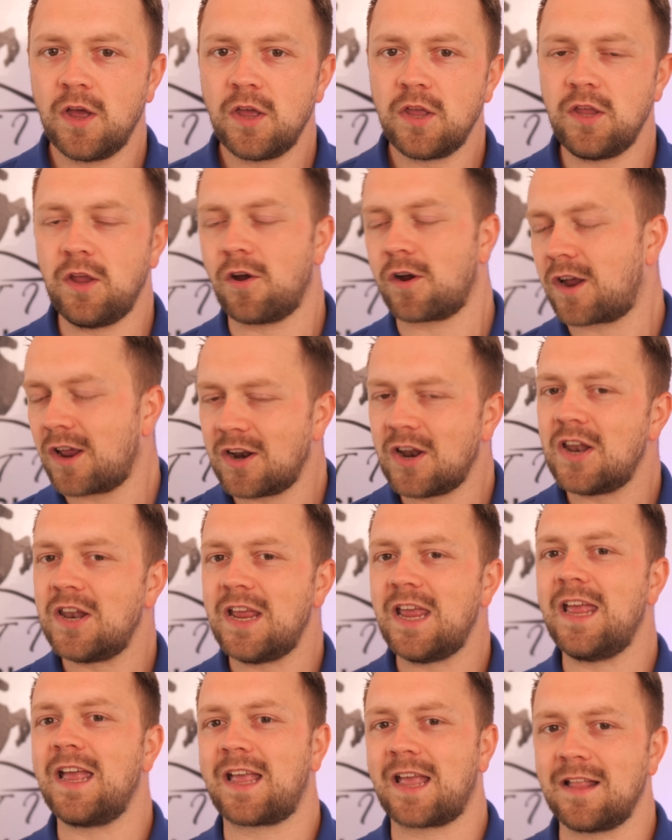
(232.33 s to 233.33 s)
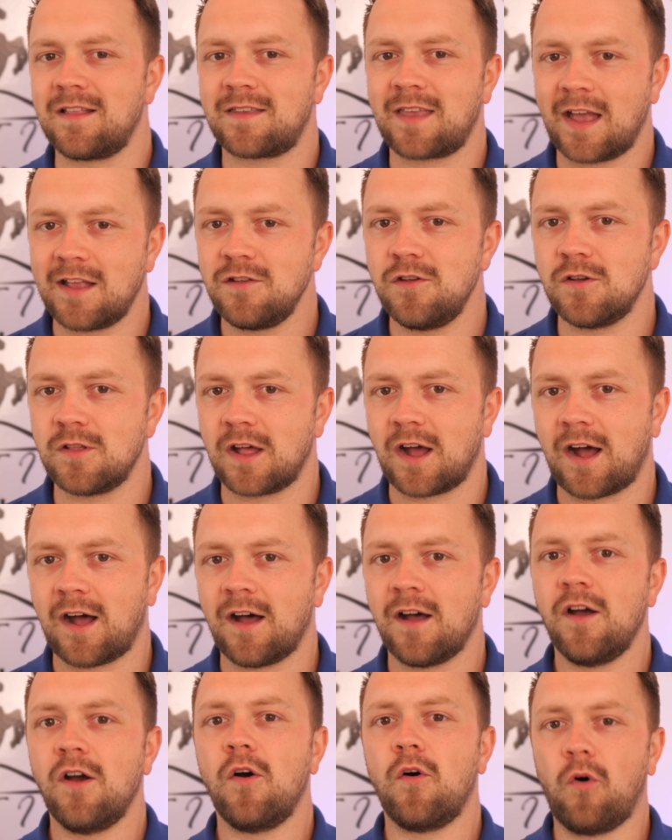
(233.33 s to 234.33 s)
you're going to need to continue
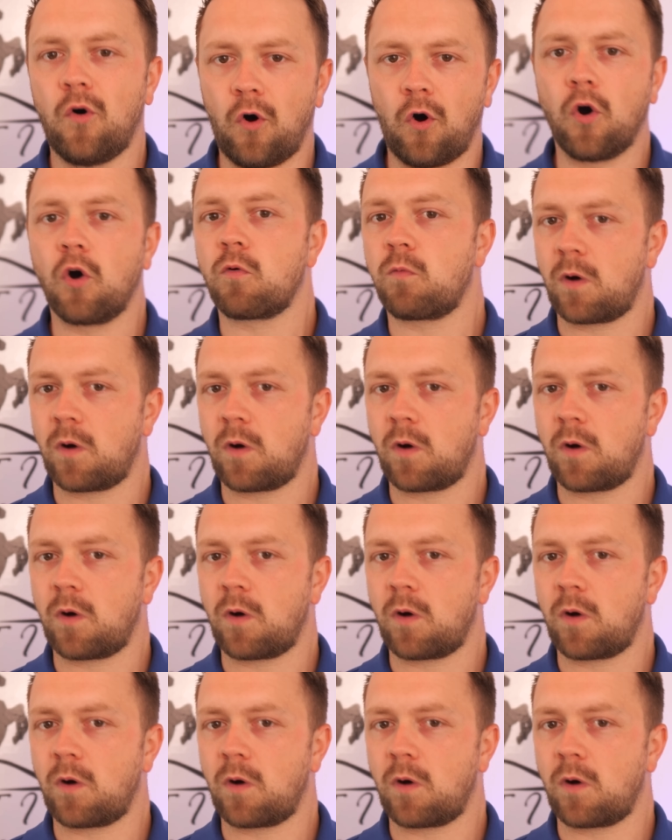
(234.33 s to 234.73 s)
that, or